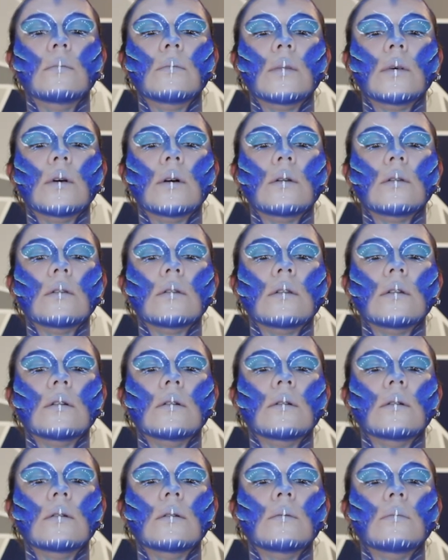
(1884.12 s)
Bold.
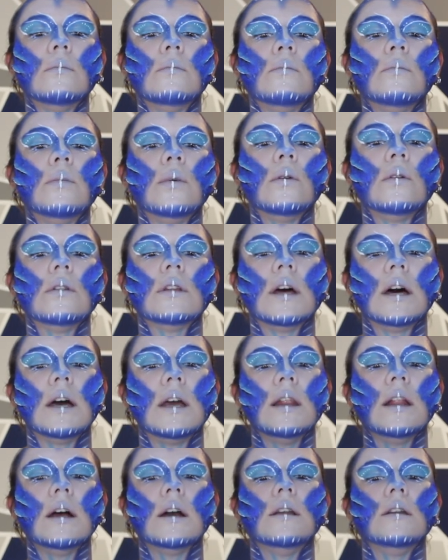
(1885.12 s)
Bold
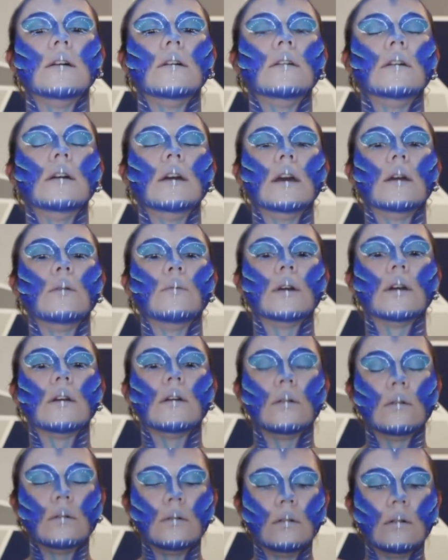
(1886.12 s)
eyeliner. Here we
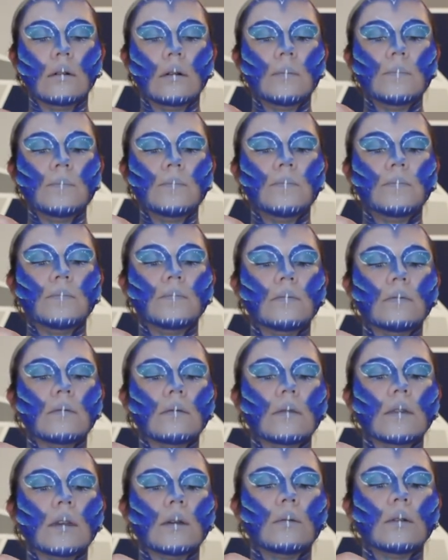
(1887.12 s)
go.
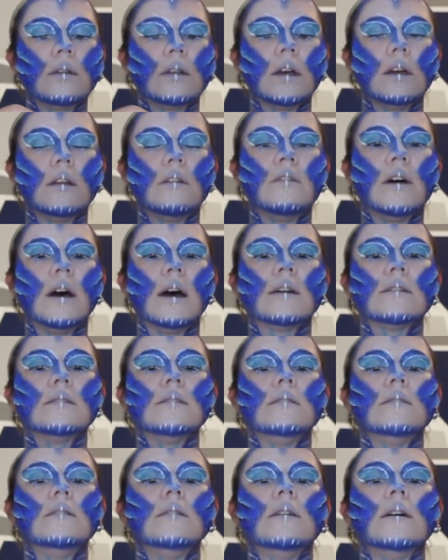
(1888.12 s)
What kind of
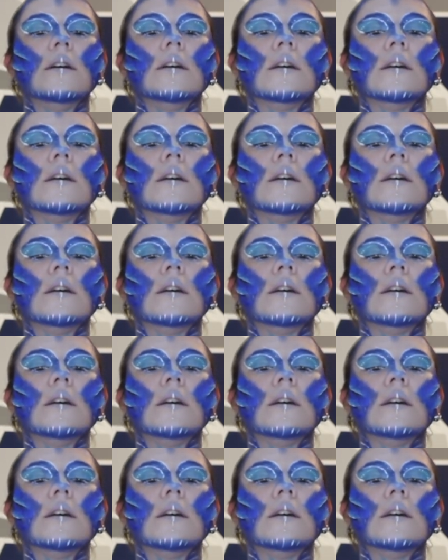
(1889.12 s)
accent did I